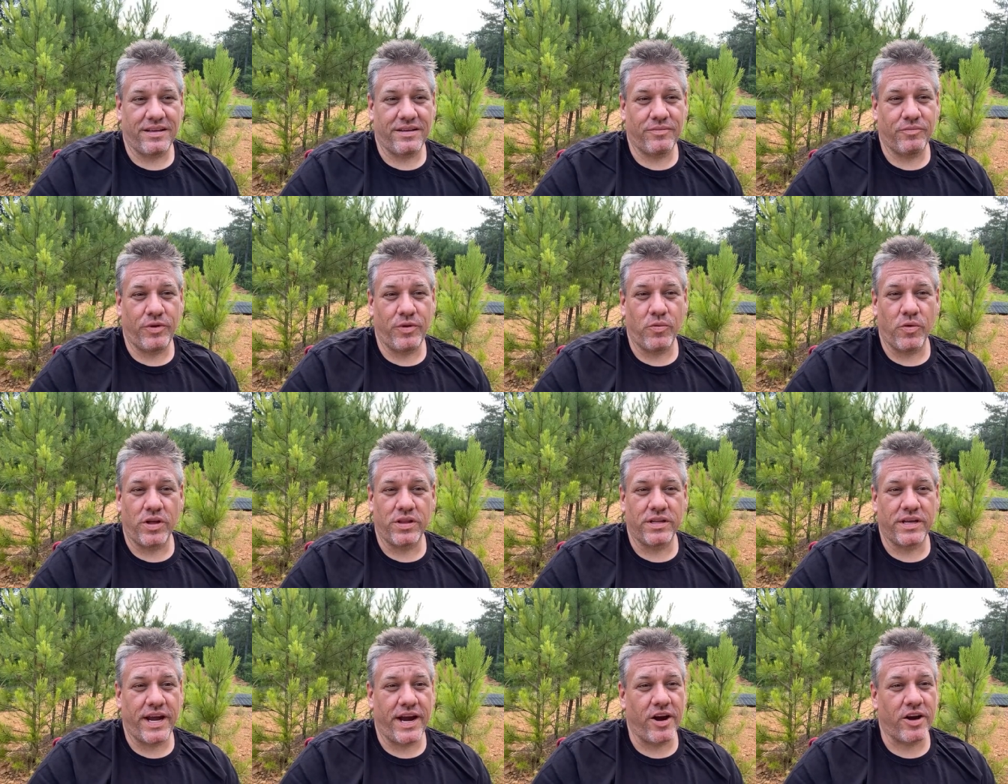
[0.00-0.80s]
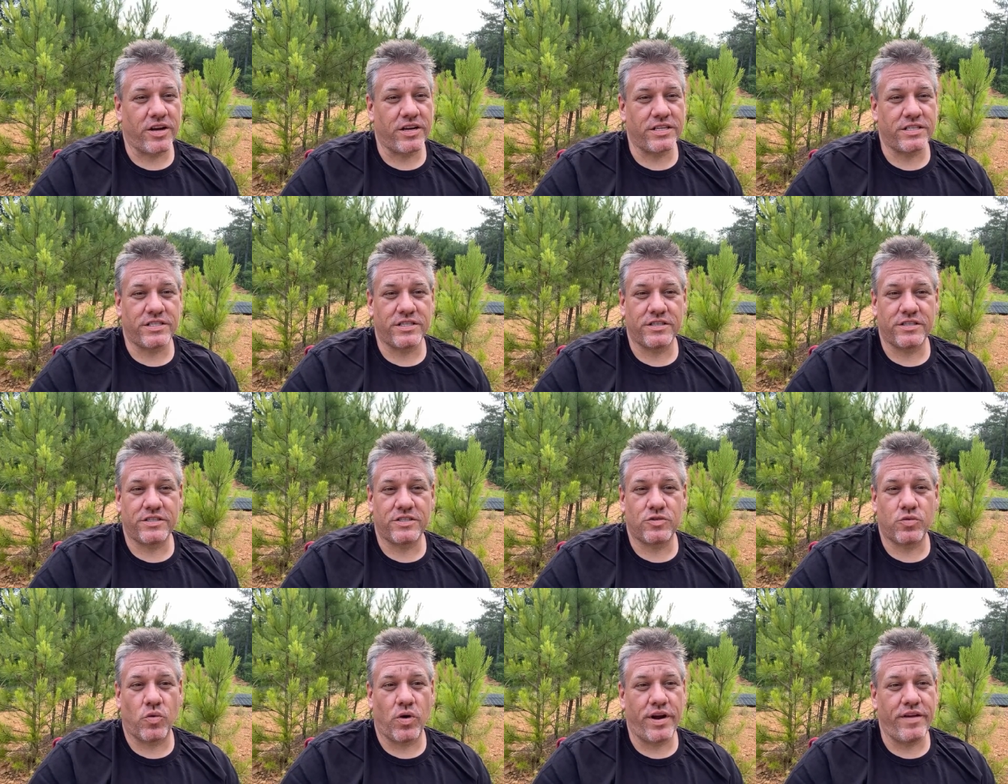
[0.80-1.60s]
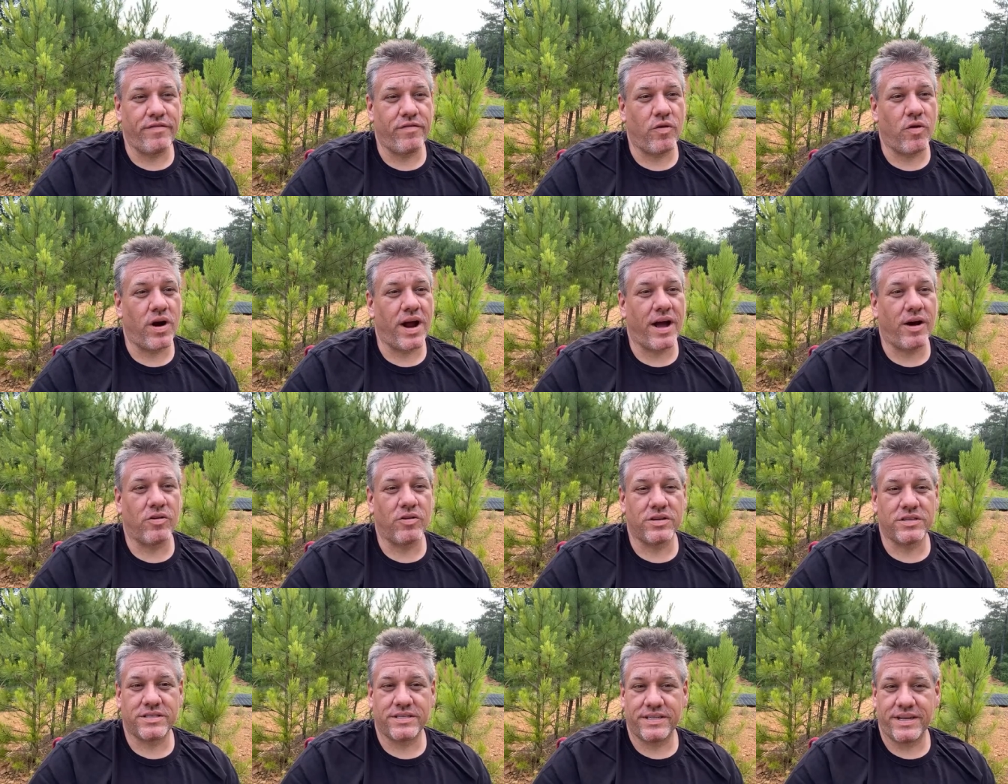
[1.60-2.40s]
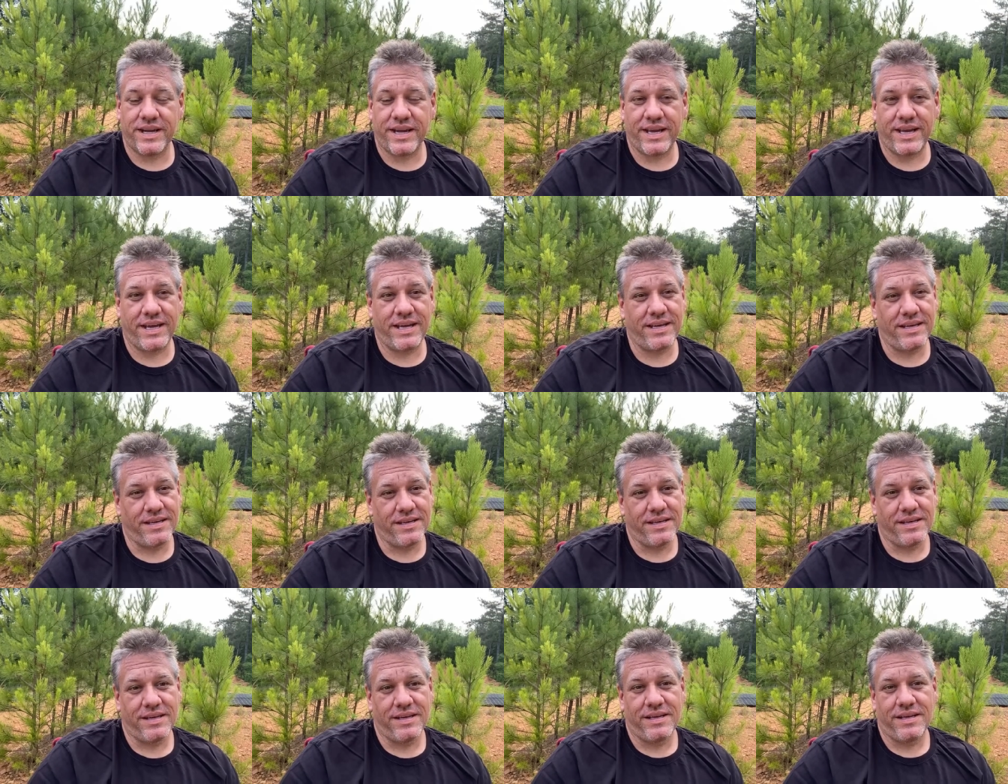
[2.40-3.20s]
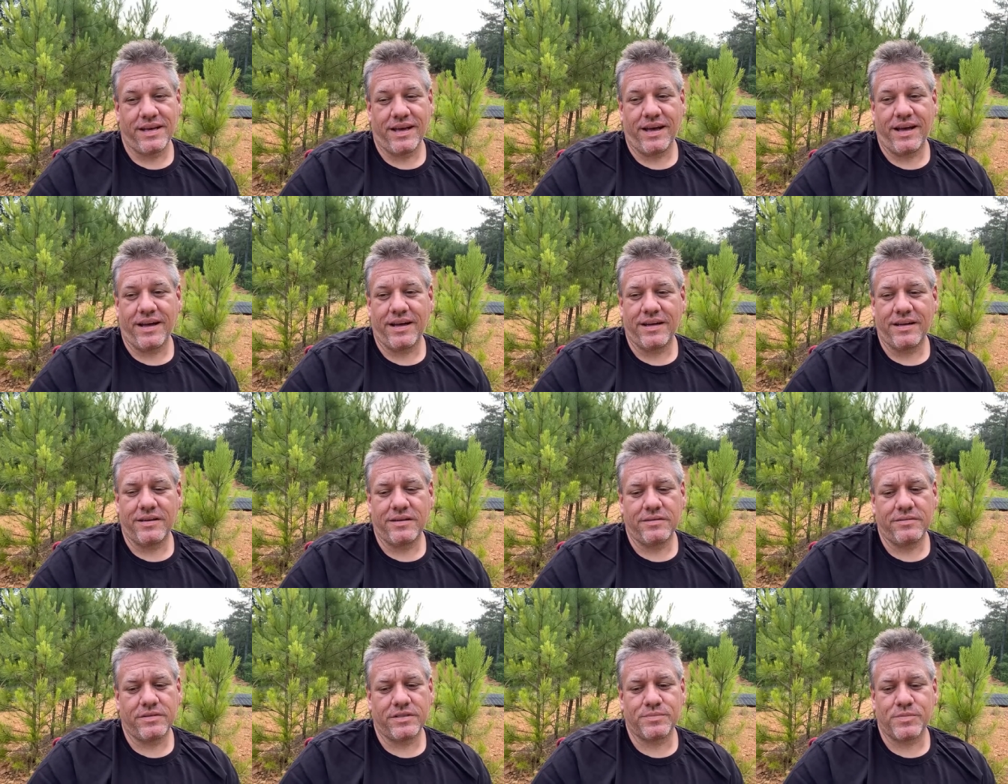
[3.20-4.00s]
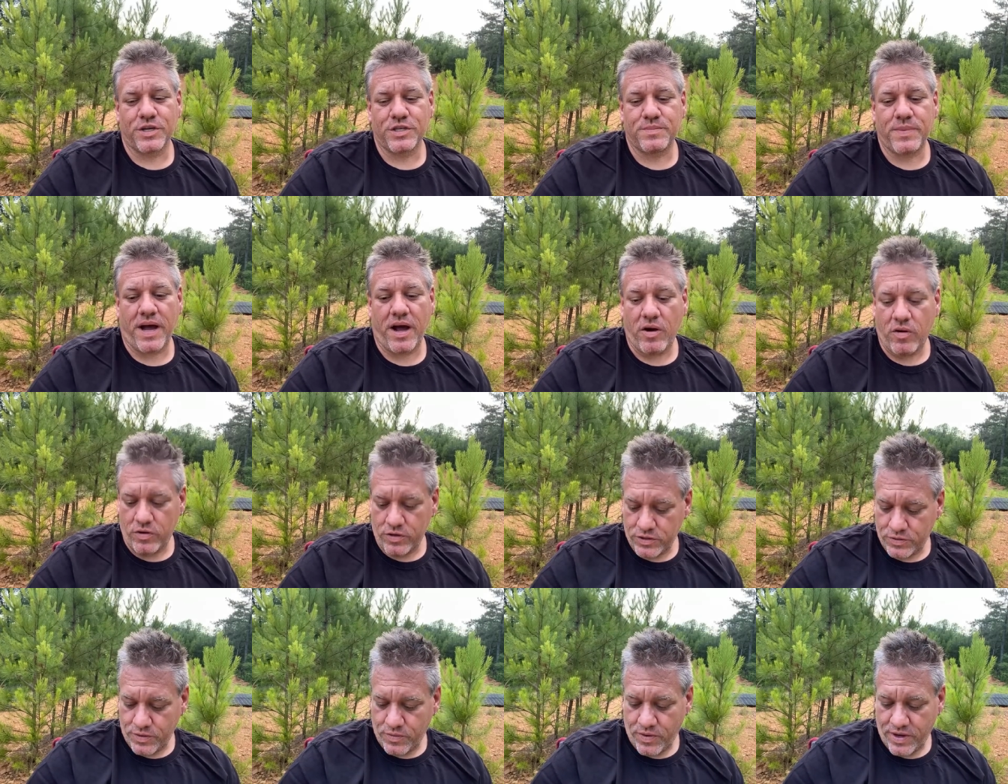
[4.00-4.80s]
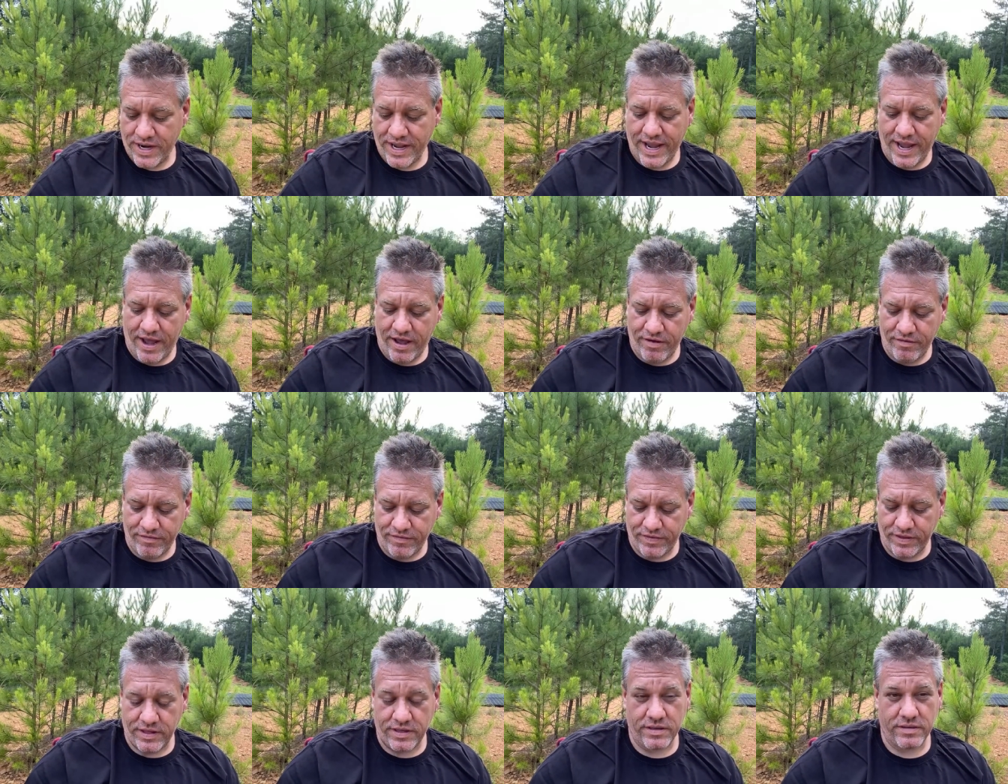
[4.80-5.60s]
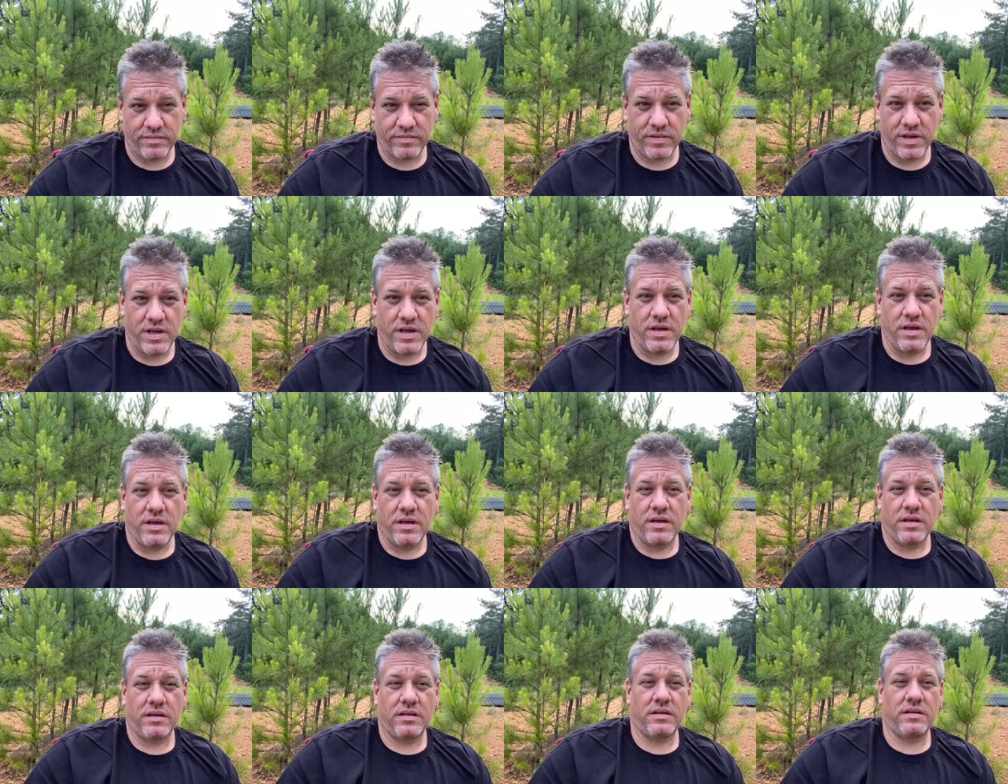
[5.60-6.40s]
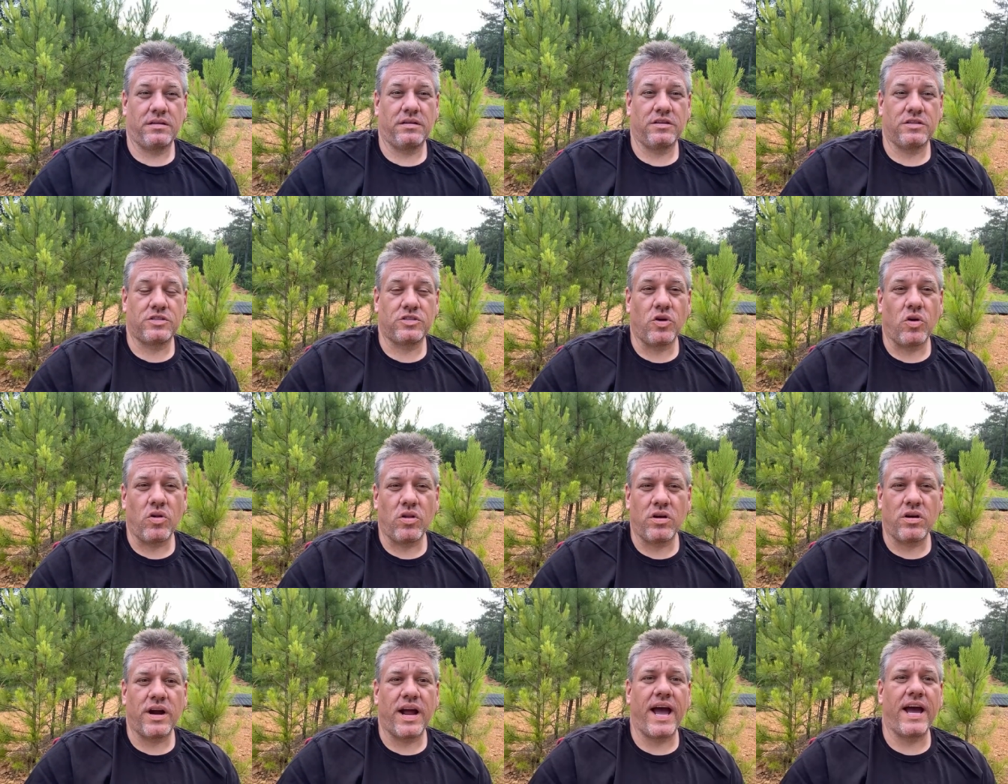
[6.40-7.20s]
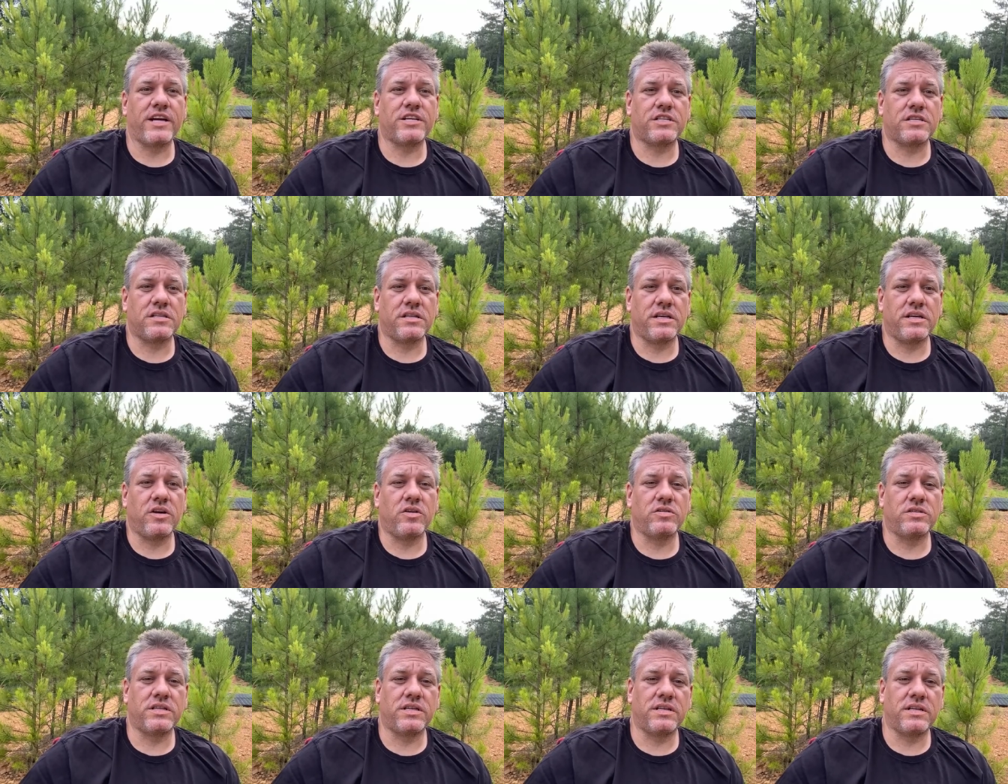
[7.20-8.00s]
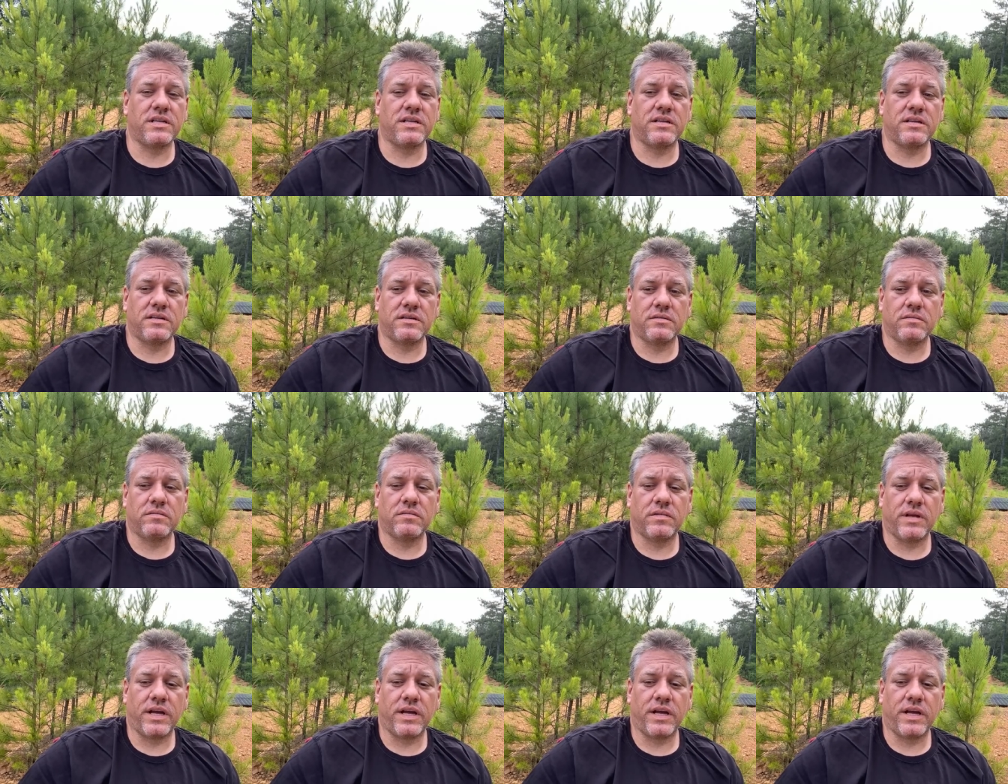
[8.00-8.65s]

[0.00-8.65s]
We run the air conditioning 24 hours a day, as much power as we want to have. The solar actually goes into